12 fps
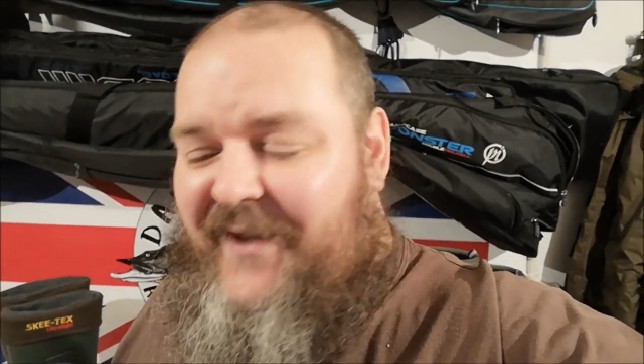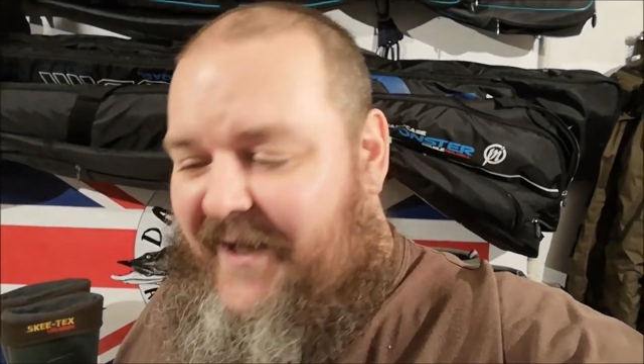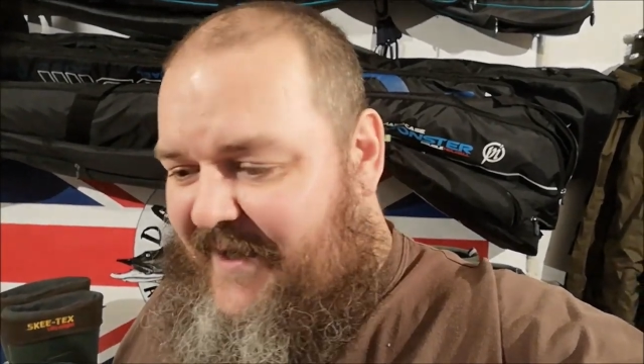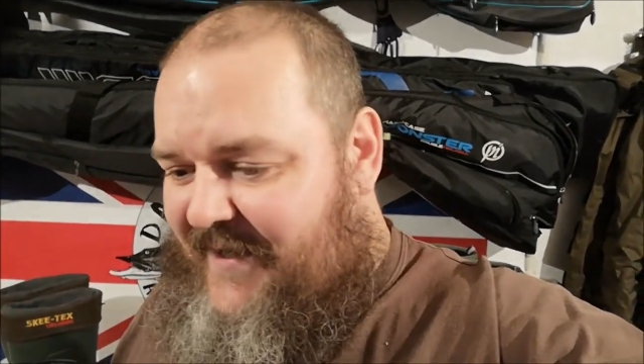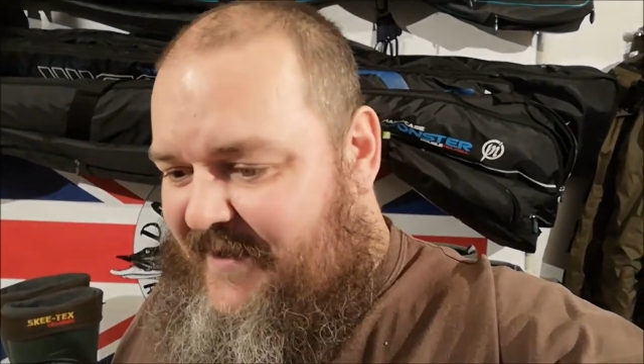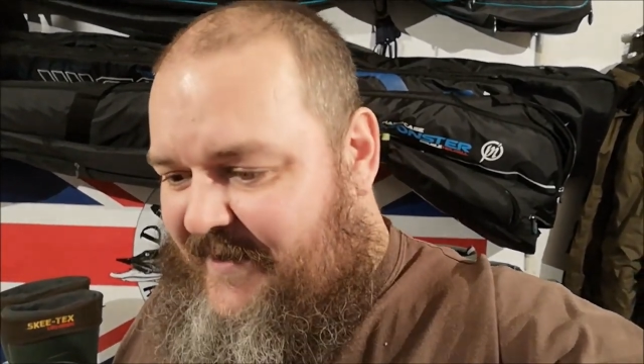
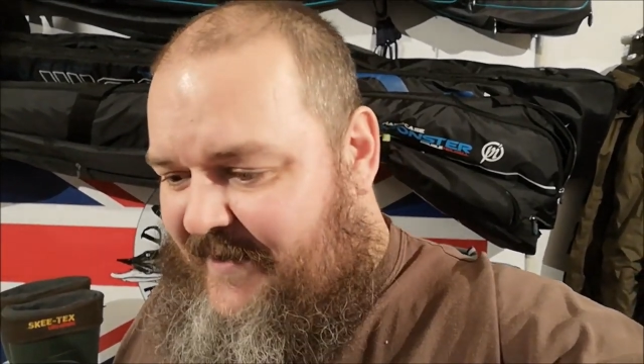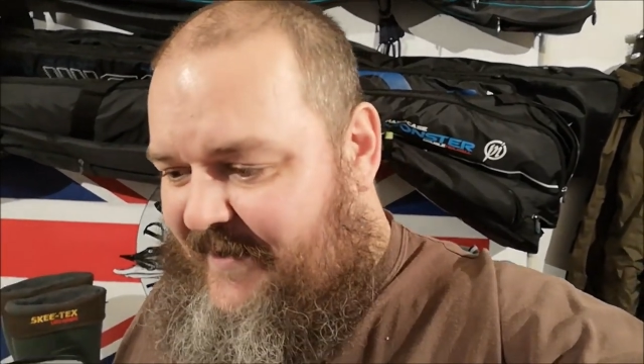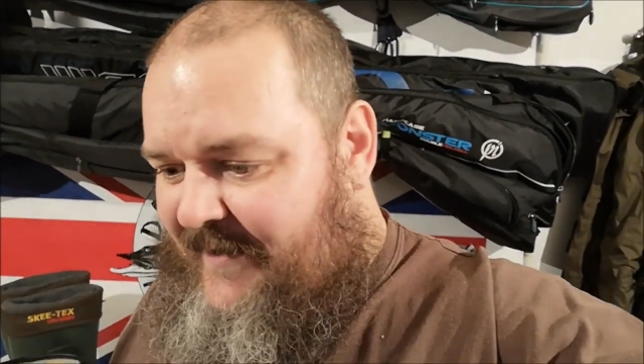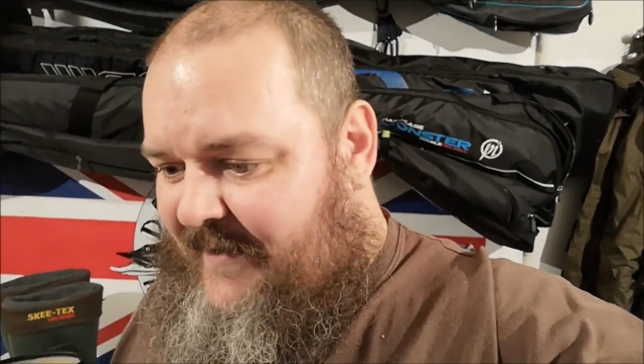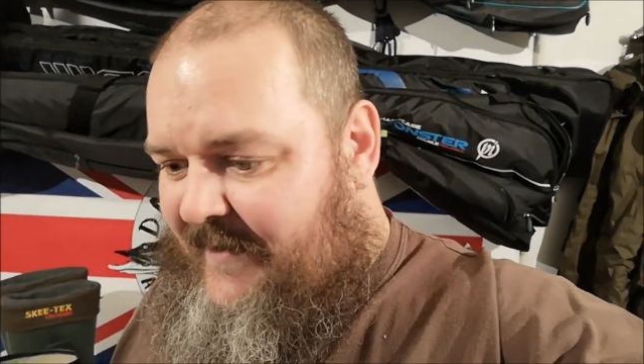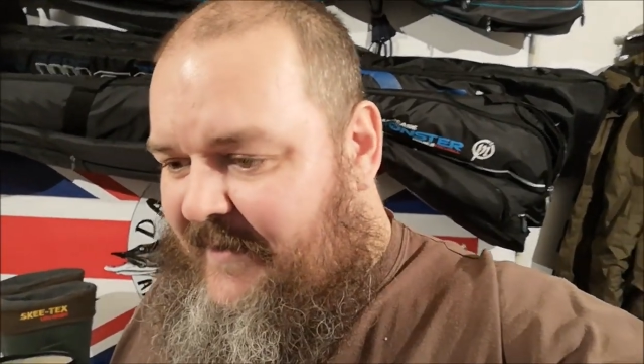test
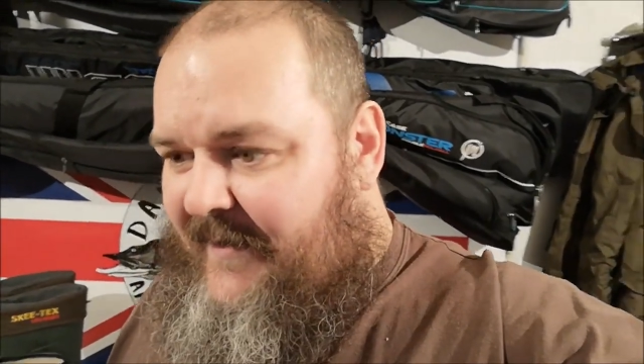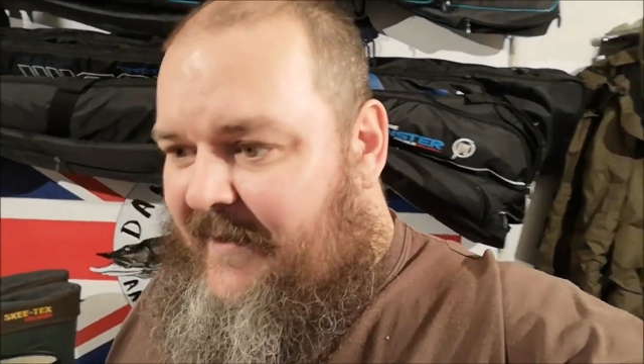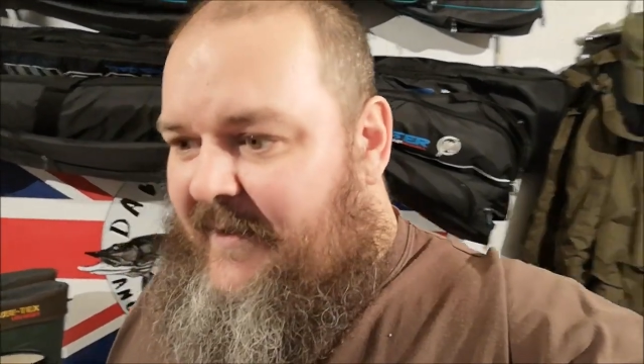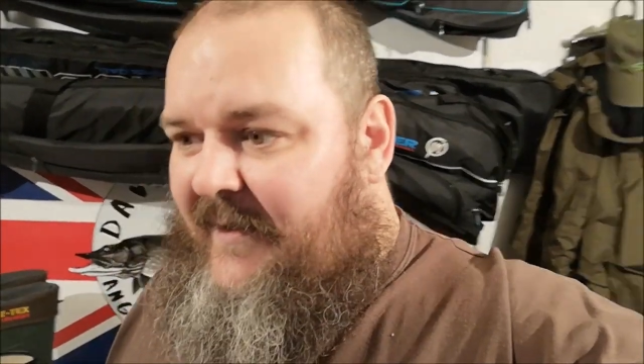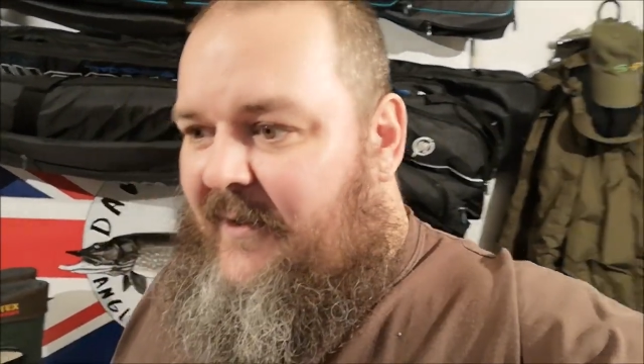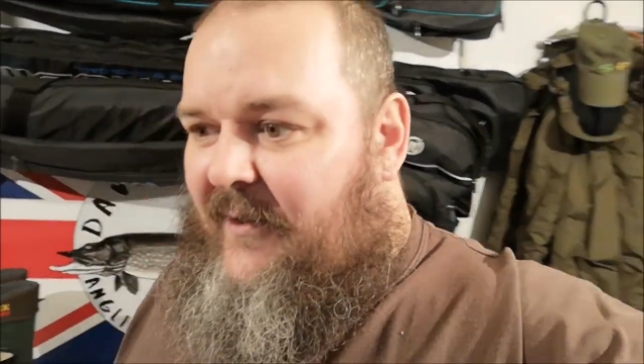
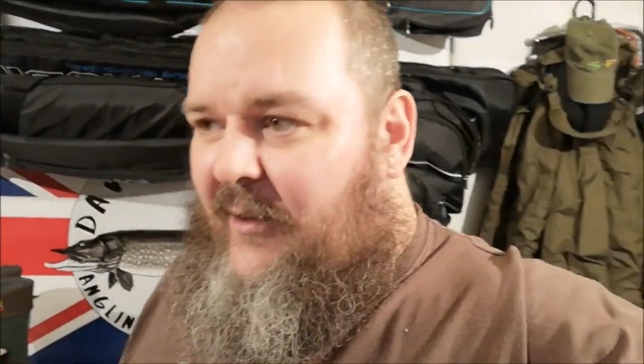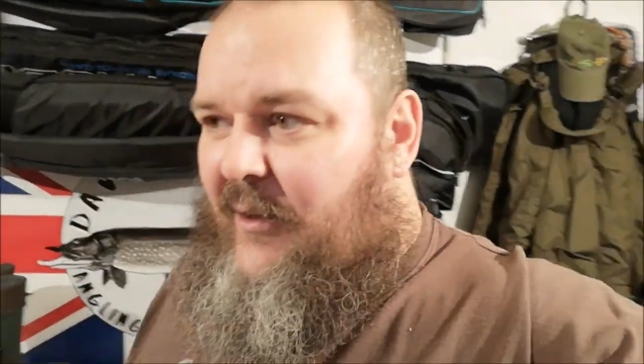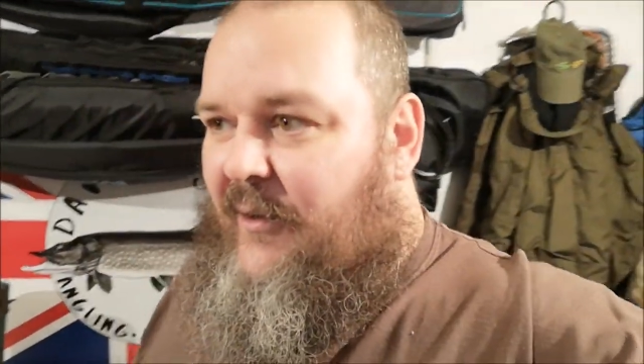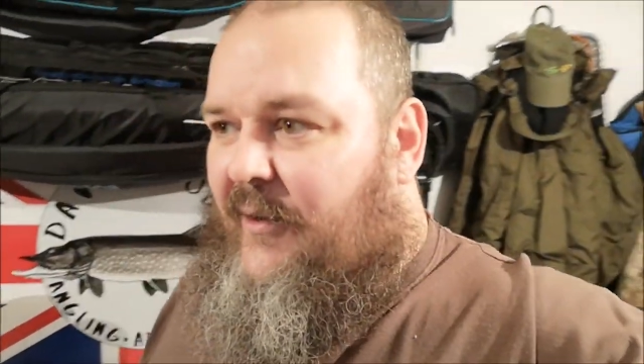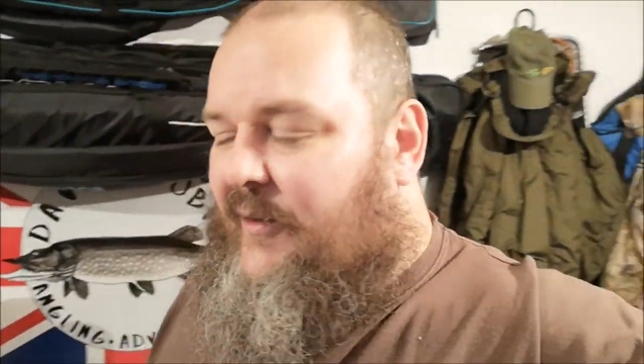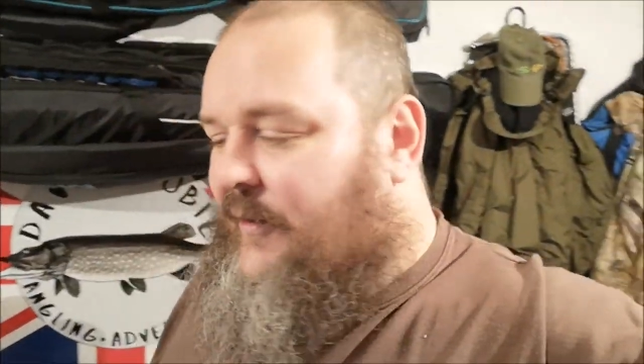
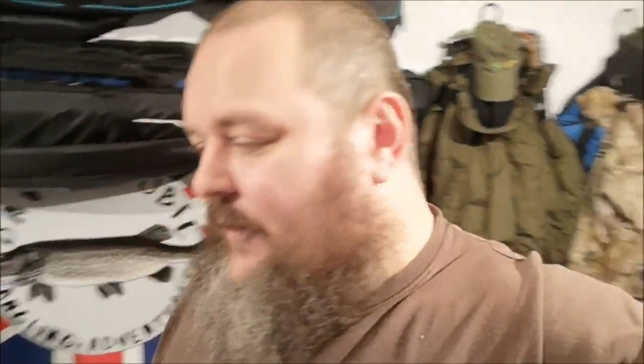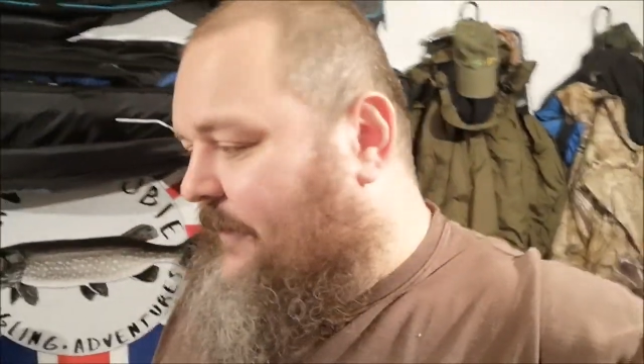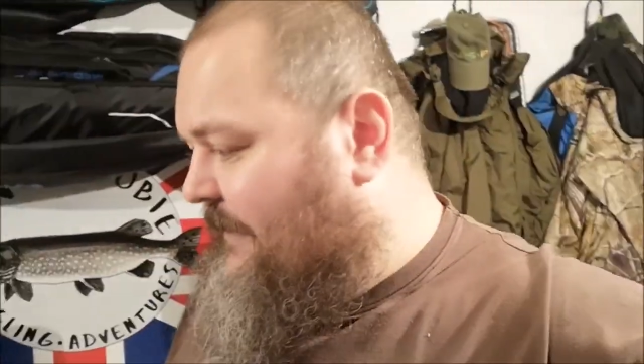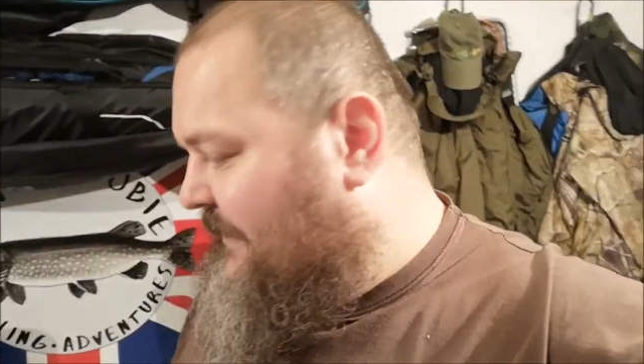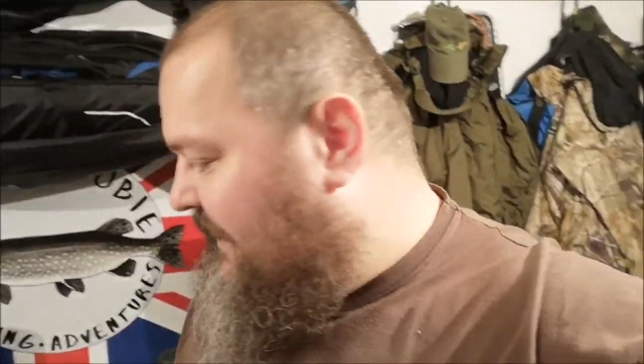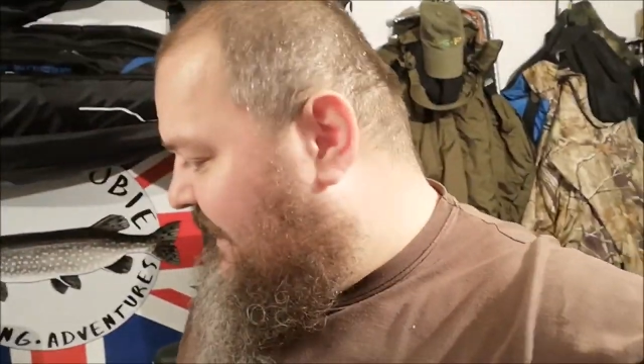longer
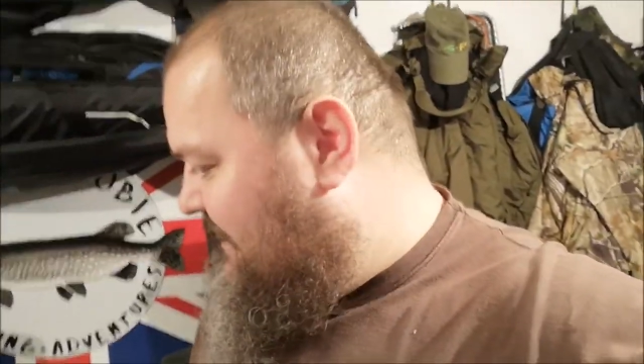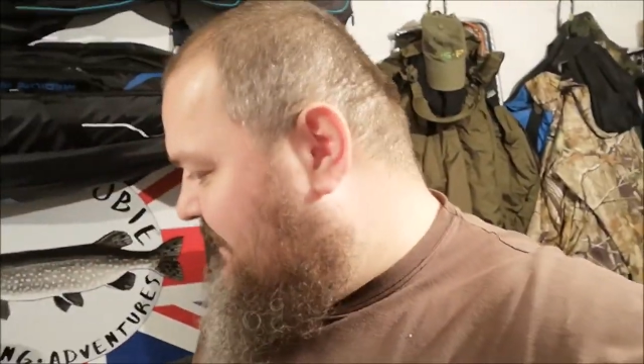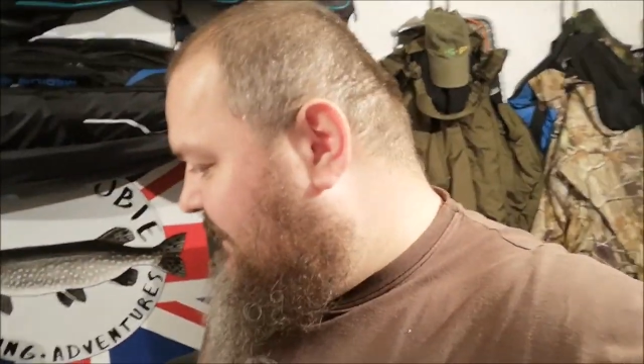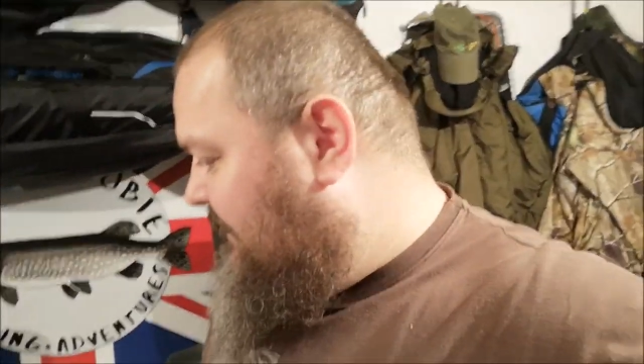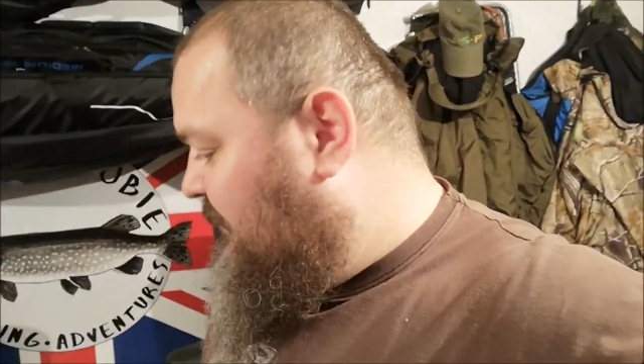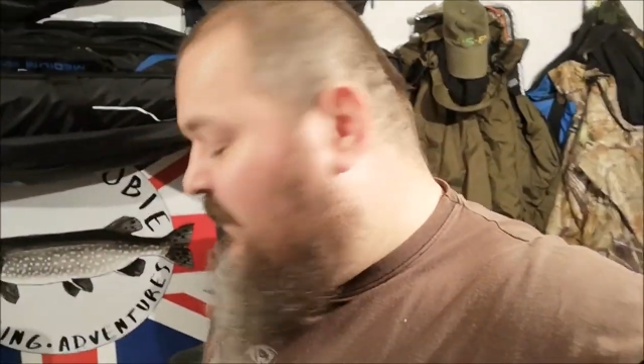term
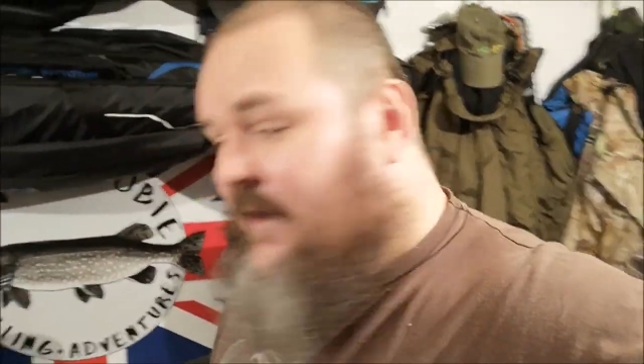testing.